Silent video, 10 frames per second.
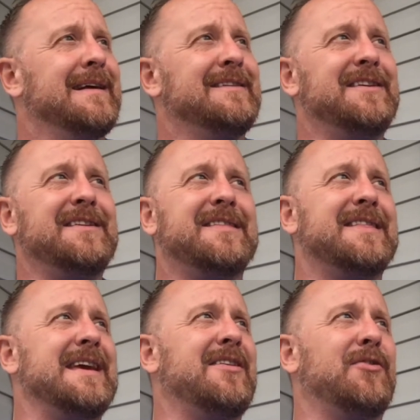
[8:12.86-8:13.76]
Just
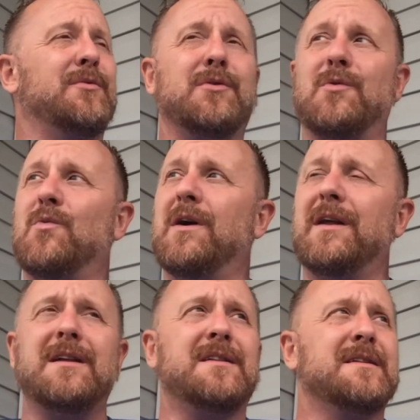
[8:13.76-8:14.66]
think through
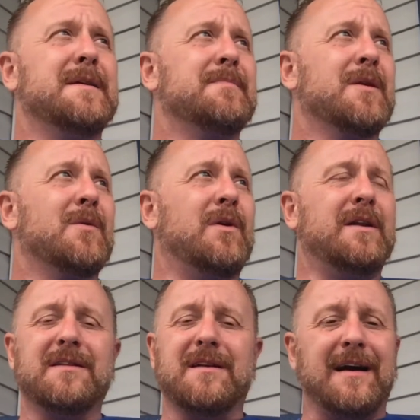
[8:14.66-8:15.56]
what is what
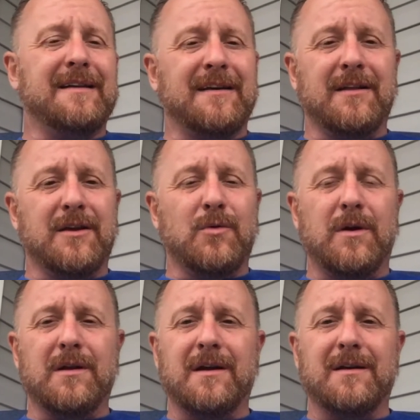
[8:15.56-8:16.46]
is God telling you?
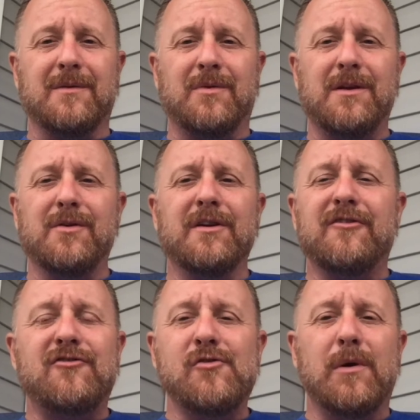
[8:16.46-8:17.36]
What uh, what are you going to
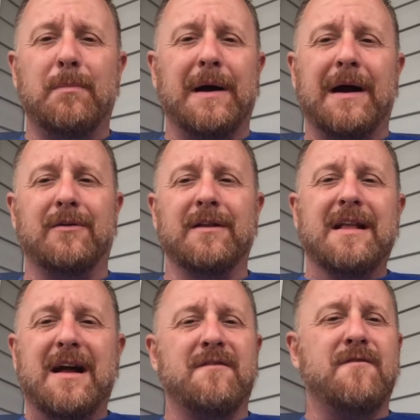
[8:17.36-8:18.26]
do
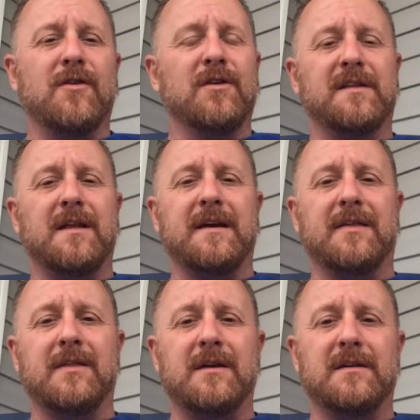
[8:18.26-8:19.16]
about a verse like
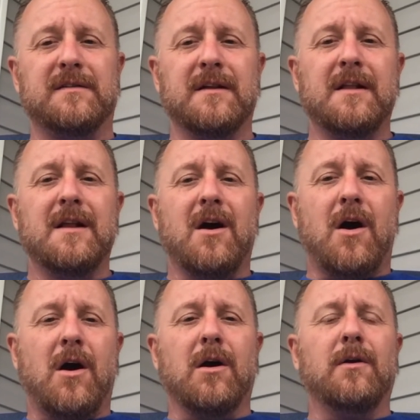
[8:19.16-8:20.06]
this?
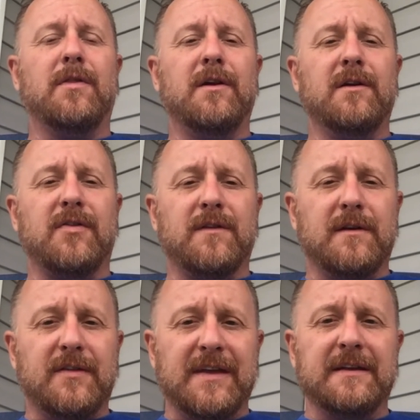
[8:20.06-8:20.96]
Are there th-
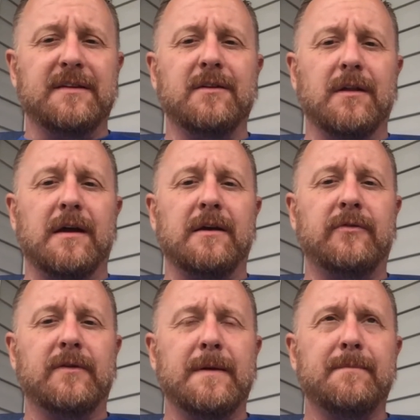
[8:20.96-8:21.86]
things in your
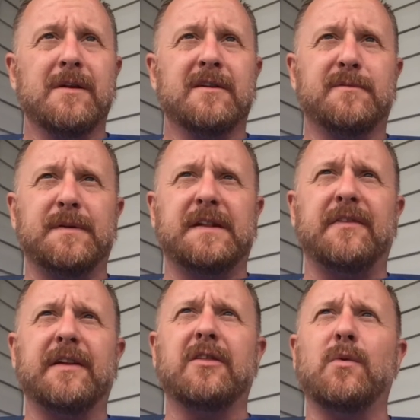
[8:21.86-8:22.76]
life,
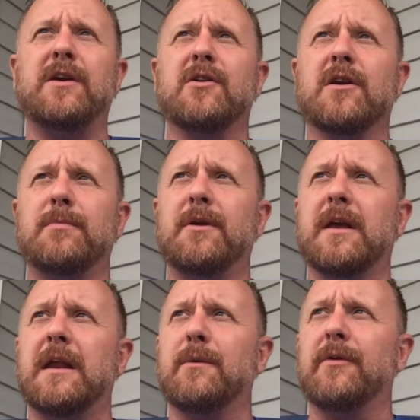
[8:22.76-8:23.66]
specifically the way you're
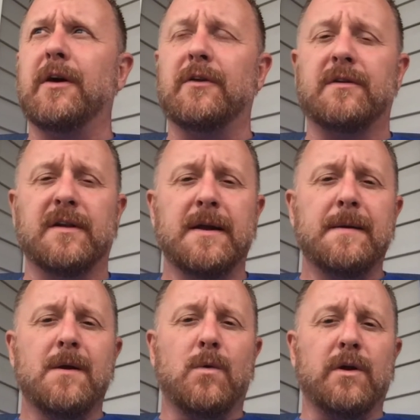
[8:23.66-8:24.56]
communicating with others,
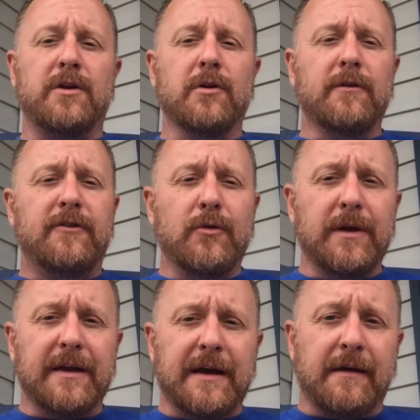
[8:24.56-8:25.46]
where you're
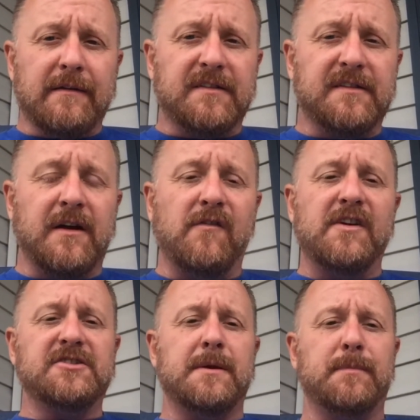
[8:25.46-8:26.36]
doing it out of
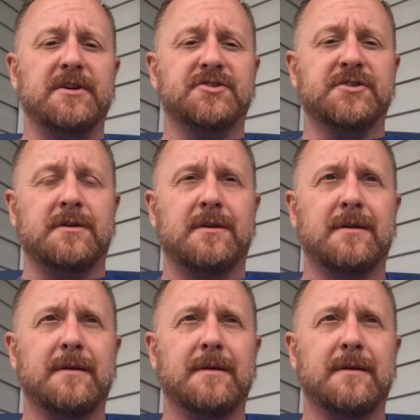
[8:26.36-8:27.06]
selfish ambition